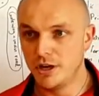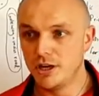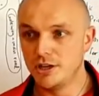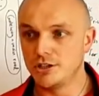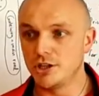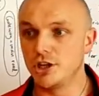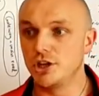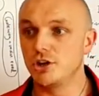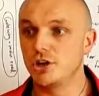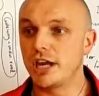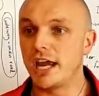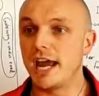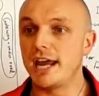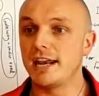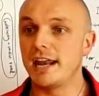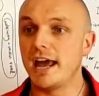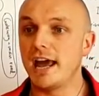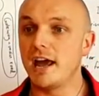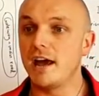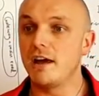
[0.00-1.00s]
So you
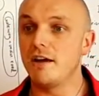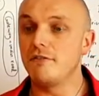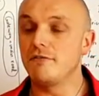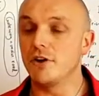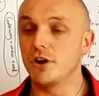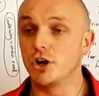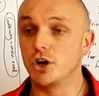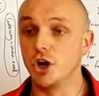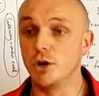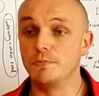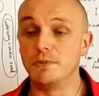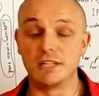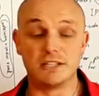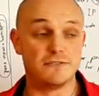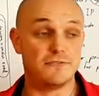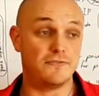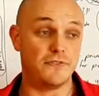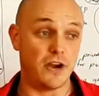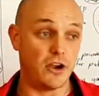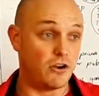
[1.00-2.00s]
can have a group that's
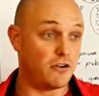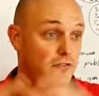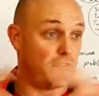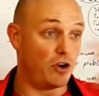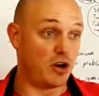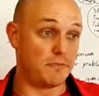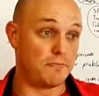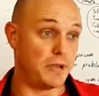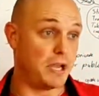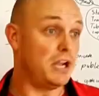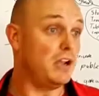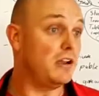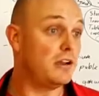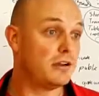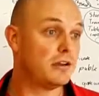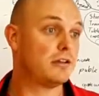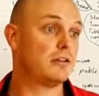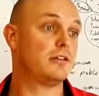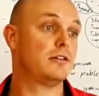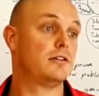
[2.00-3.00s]
very, very big,
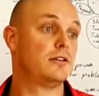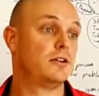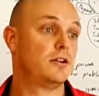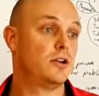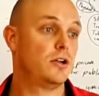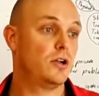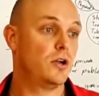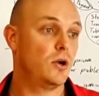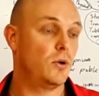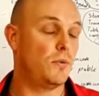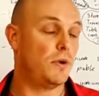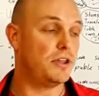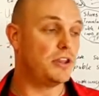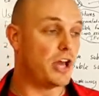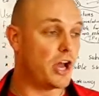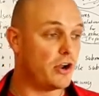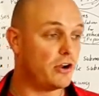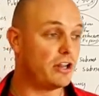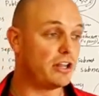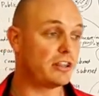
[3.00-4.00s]
where
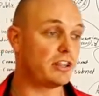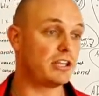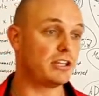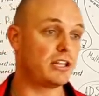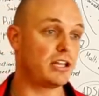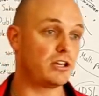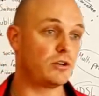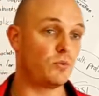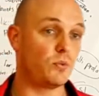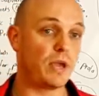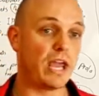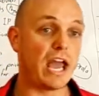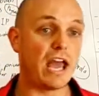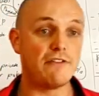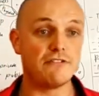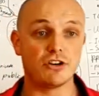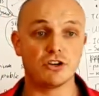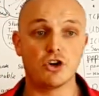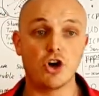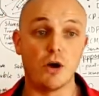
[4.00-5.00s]
the only thing that we
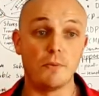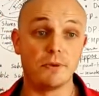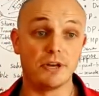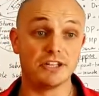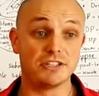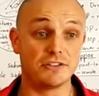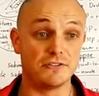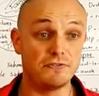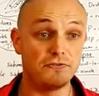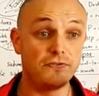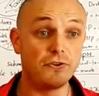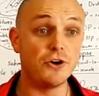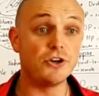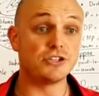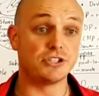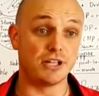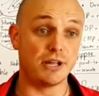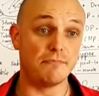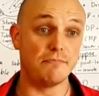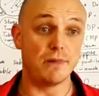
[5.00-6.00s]
have in common is the
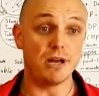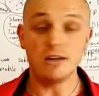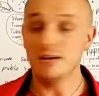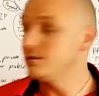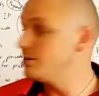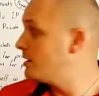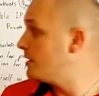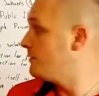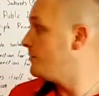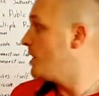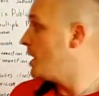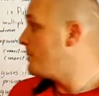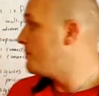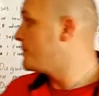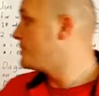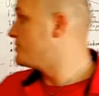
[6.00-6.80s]
first number of the IP